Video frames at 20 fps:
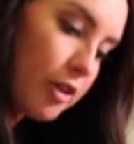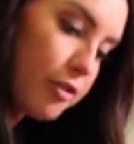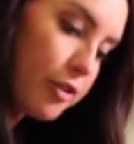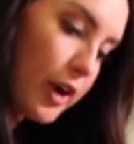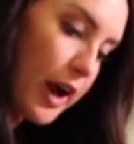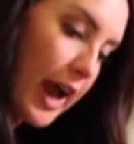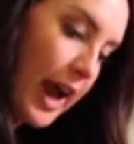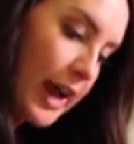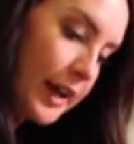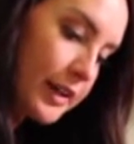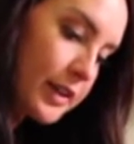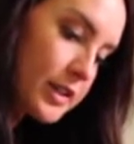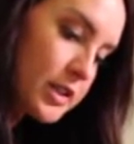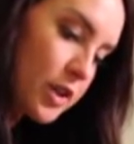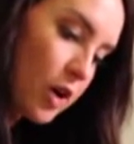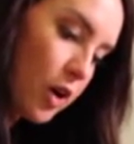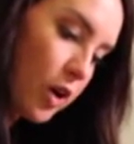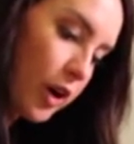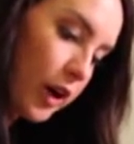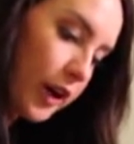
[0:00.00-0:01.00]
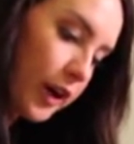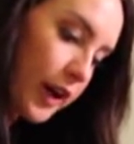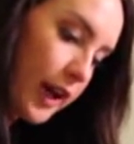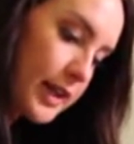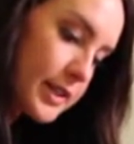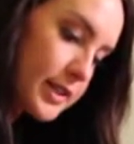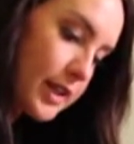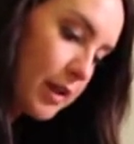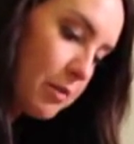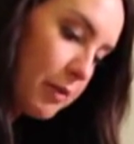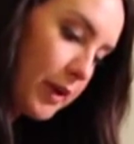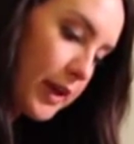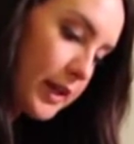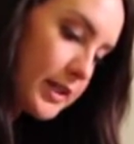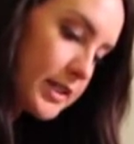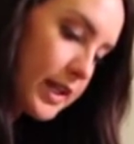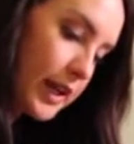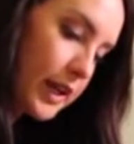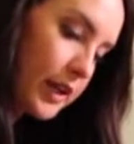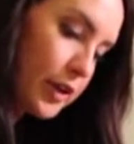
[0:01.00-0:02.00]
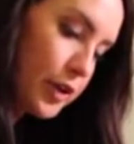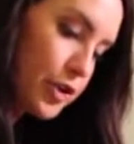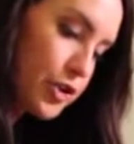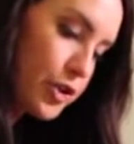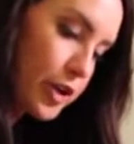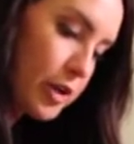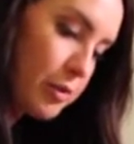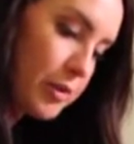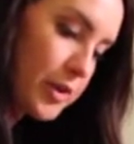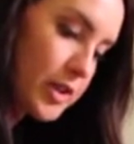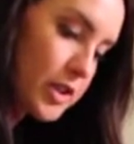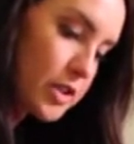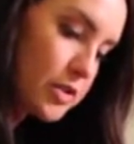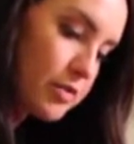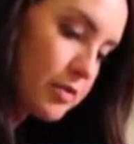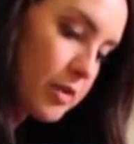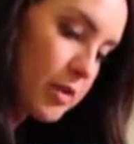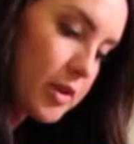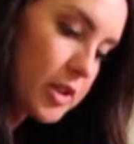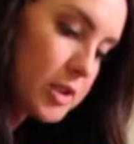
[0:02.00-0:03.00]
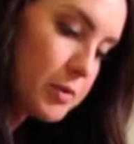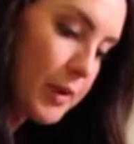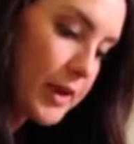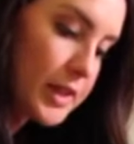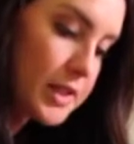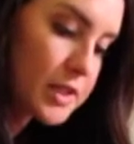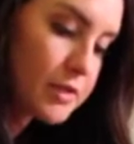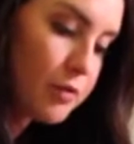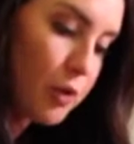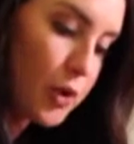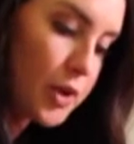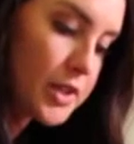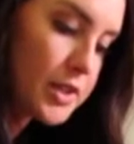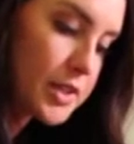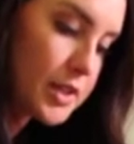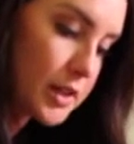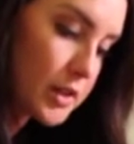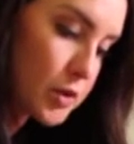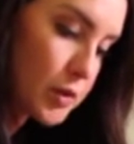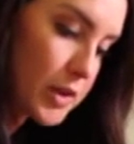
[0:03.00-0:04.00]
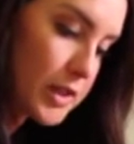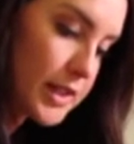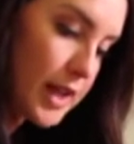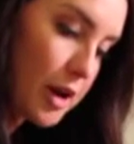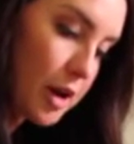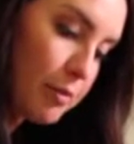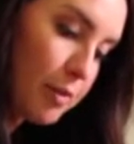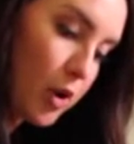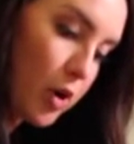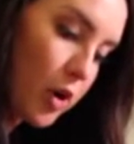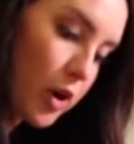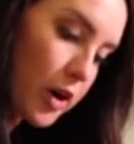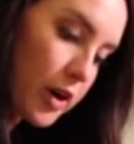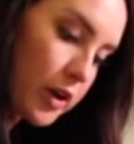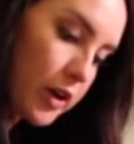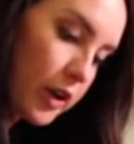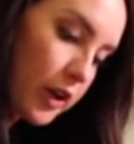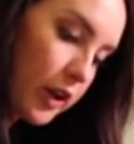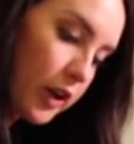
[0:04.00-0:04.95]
For acne scarring, I say maintain your treatments spaced 4 to 6 weeks out apart.